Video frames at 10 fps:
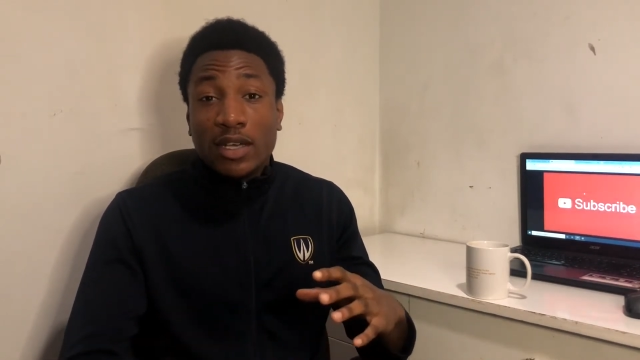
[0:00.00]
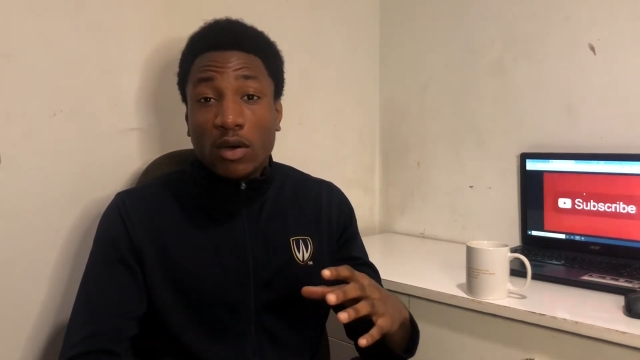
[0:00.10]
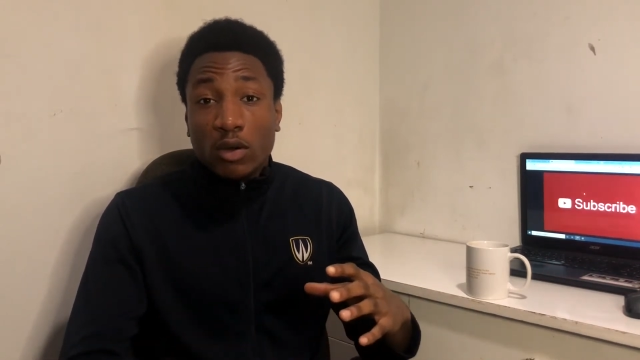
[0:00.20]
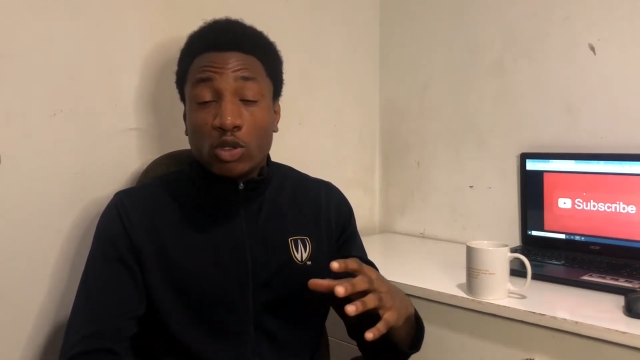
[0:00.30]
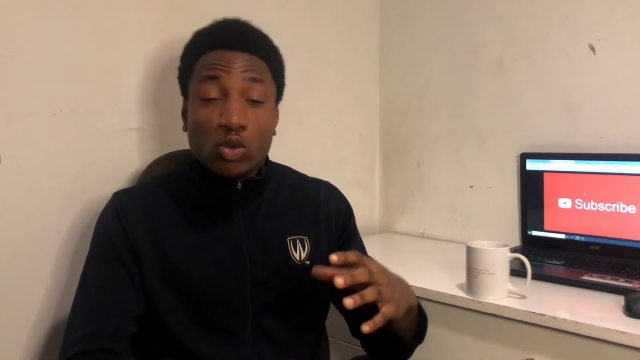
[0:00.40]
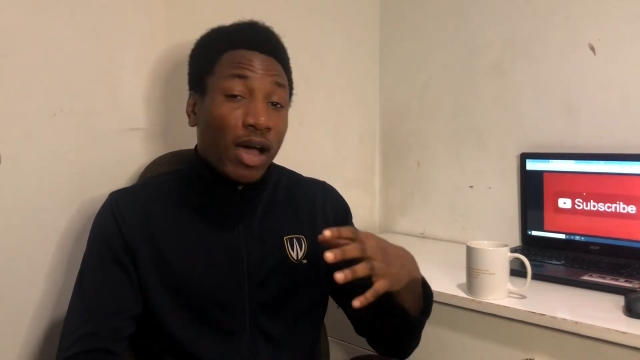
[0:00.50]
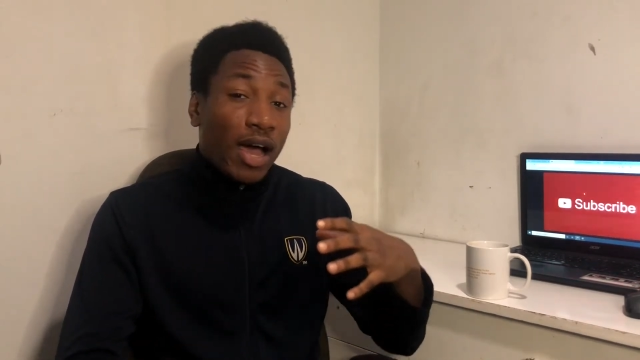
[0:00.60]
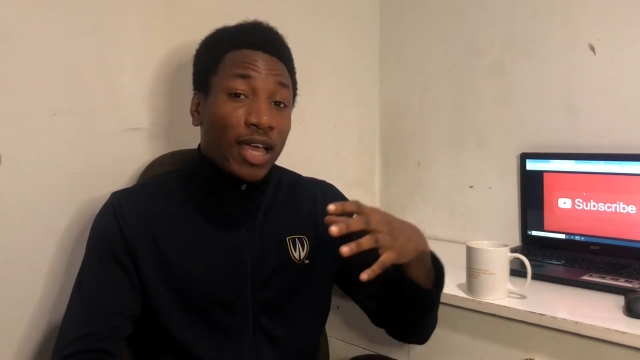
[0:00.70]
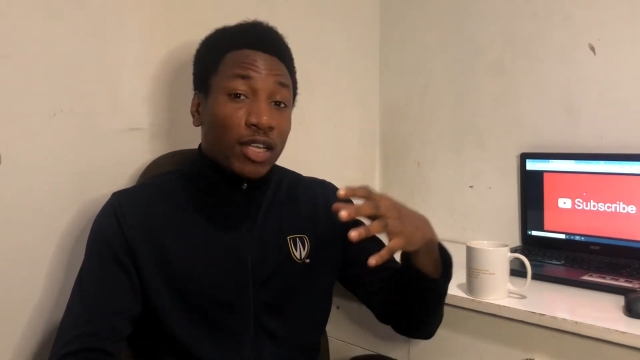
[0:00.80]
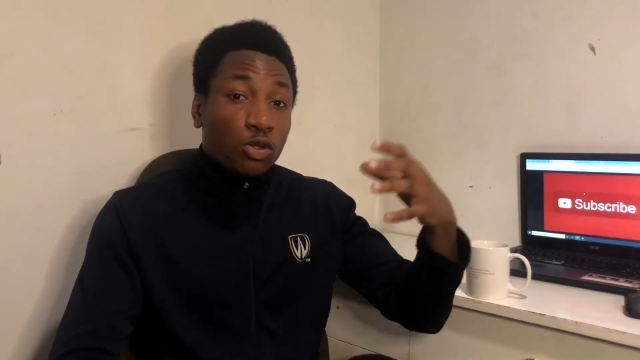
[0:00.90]
on to
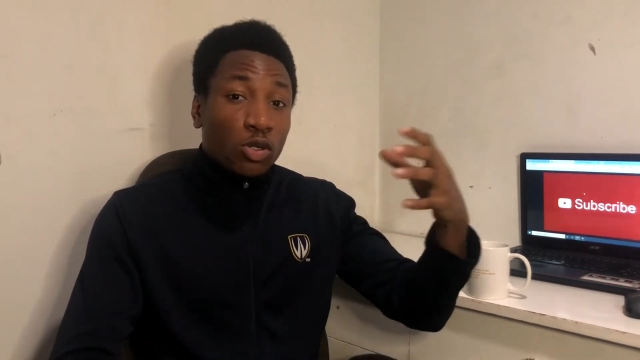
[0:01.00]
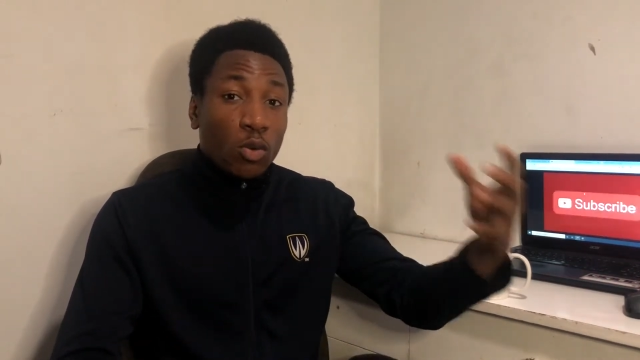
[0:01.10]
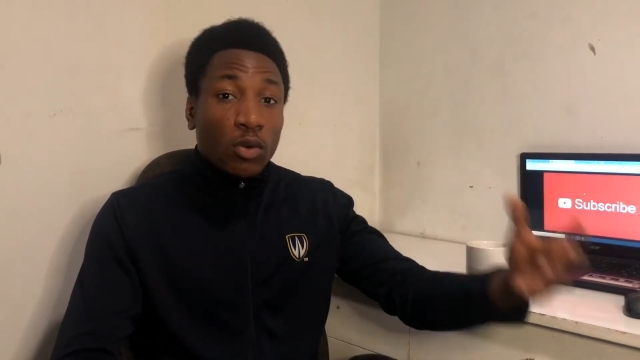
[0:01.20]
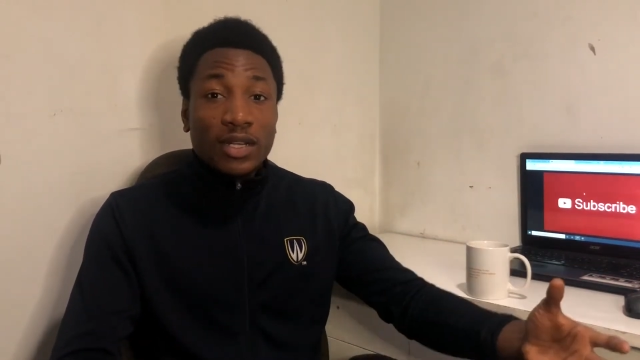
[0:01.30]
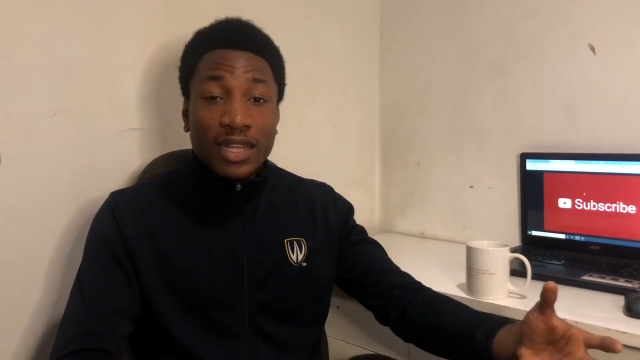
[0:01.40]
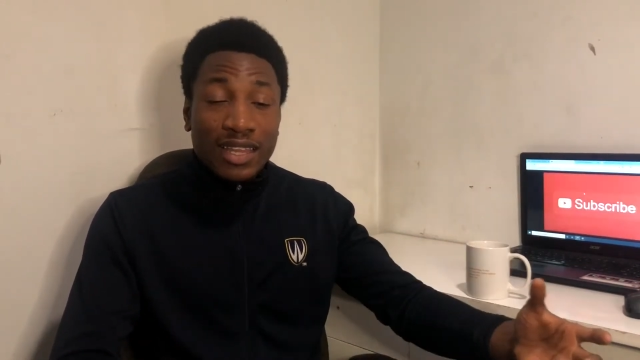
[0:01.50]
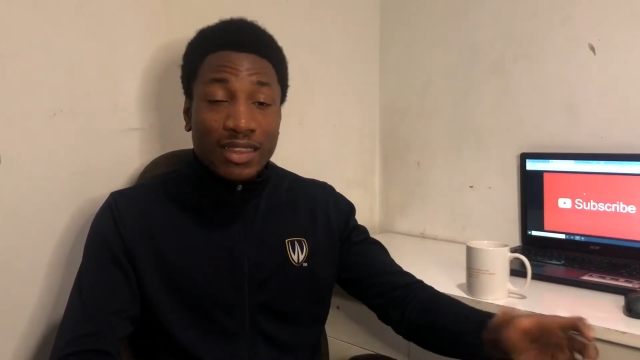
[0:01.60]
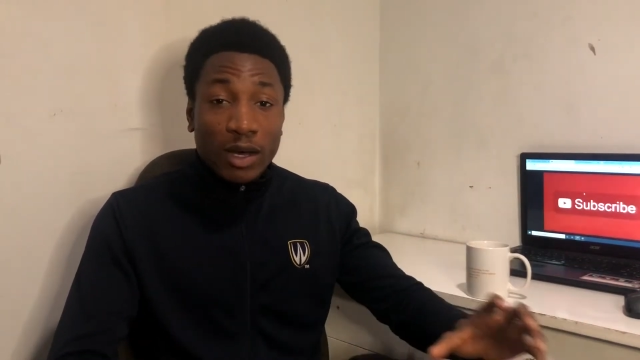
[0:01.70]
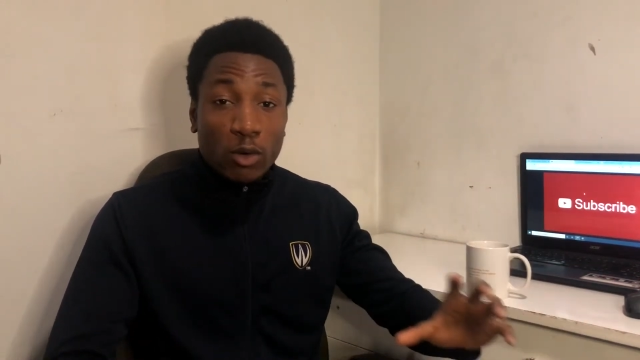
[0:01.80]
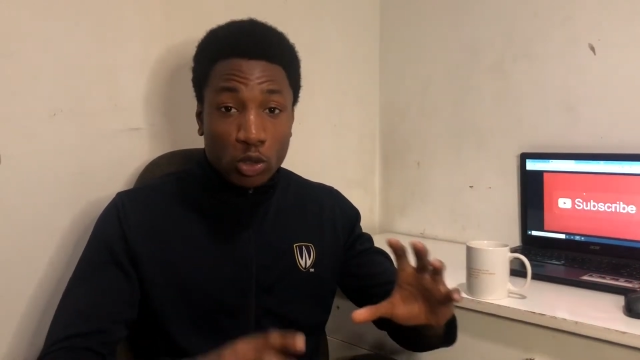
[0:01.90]
hire someone
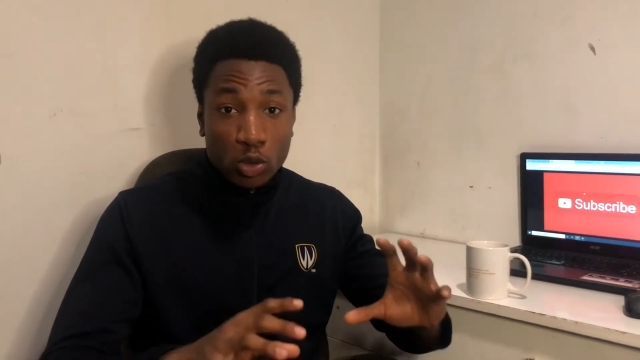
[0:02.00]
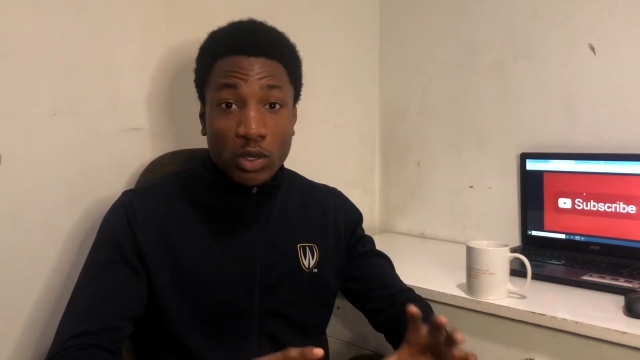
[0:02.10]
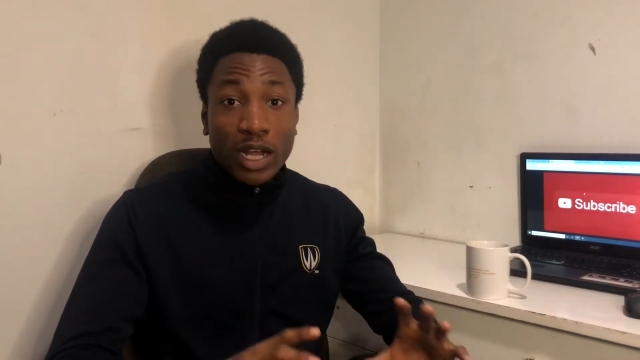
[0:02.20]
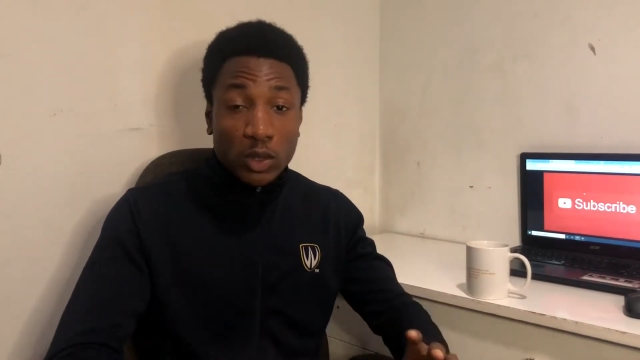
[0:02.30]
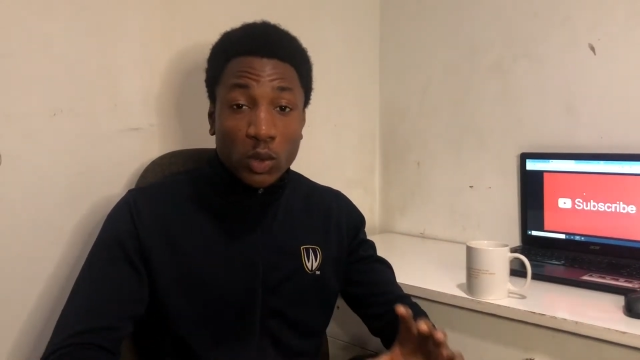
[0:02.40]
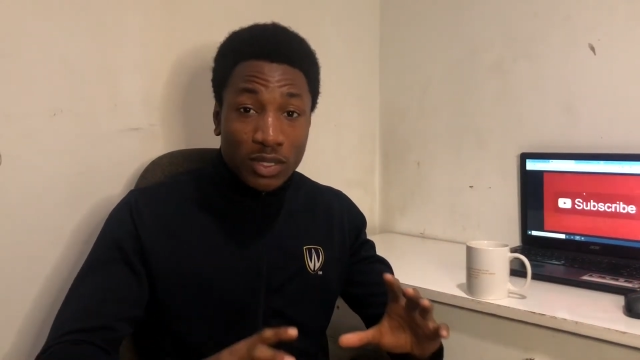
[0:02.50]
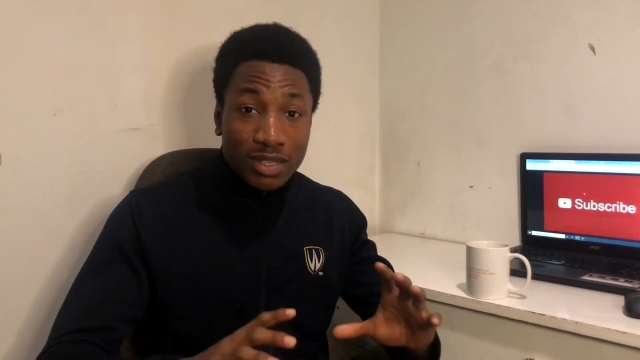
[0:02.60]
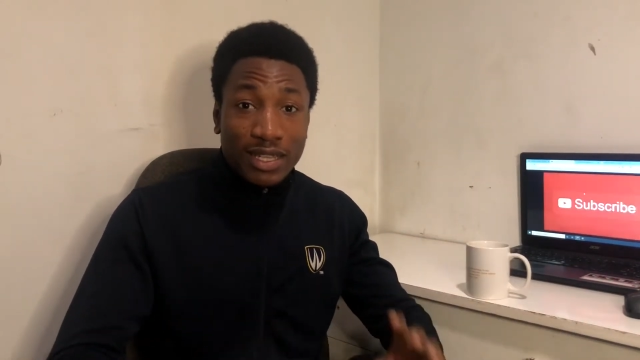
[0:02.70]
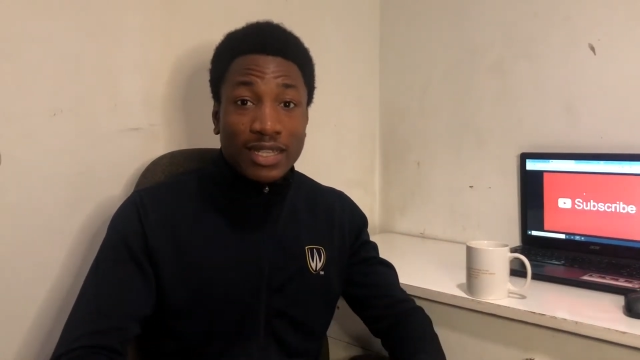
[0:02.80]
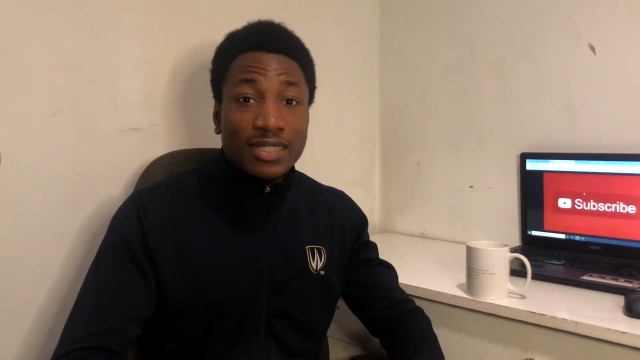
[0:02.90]
that was good at those
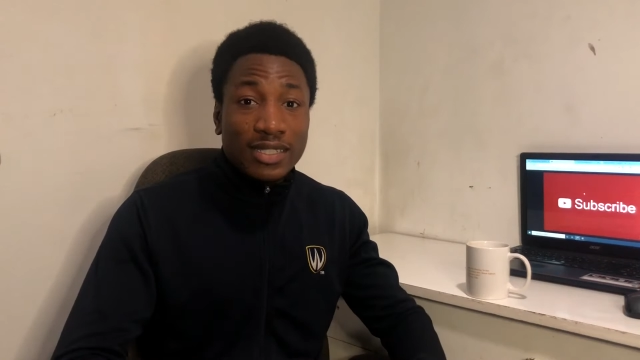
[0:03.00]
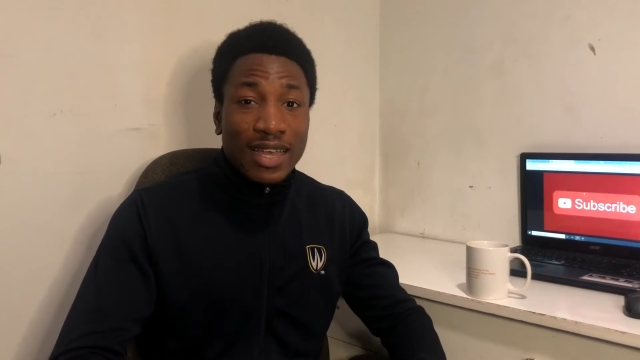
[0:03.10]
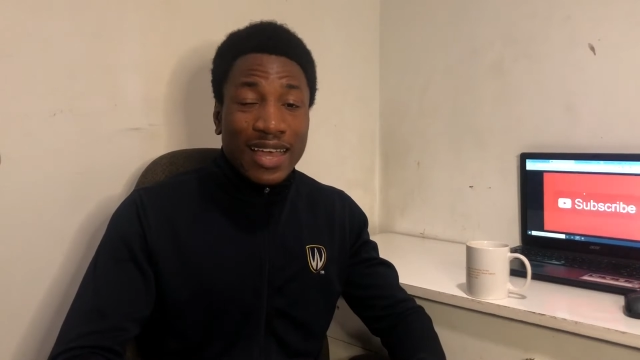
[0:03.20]
things